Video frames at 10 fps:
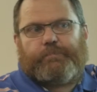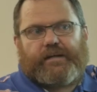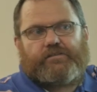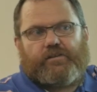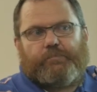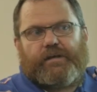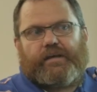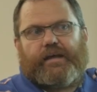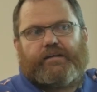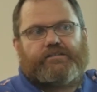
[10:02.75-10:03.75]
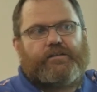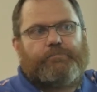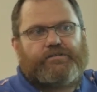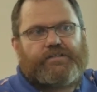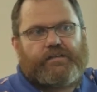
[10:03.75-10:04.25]
based on a big head as the
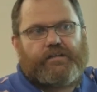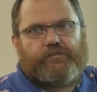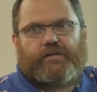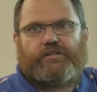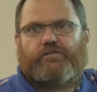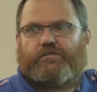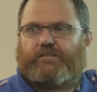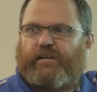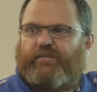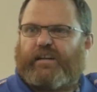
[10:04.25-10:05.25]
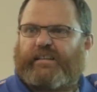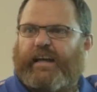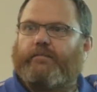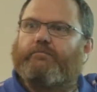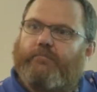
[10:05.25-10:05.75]
presenting feature and stuff like
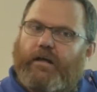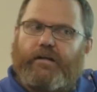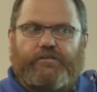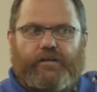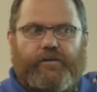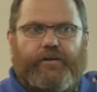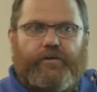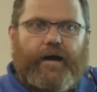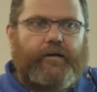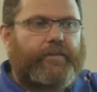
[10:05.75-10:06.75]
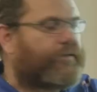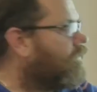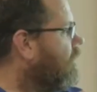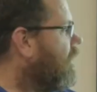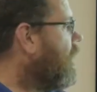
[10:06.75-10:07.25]
that. So there
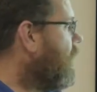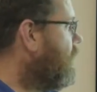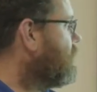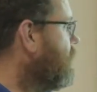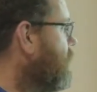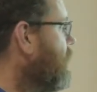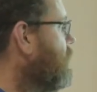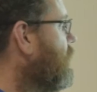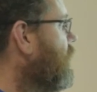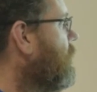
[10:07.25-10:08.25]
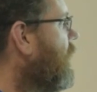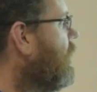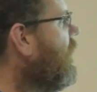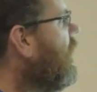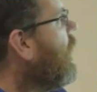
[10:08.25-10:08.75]
are things that we need to think about.
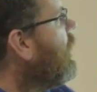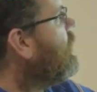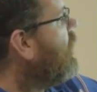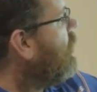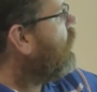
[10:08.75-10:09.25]
And then I'm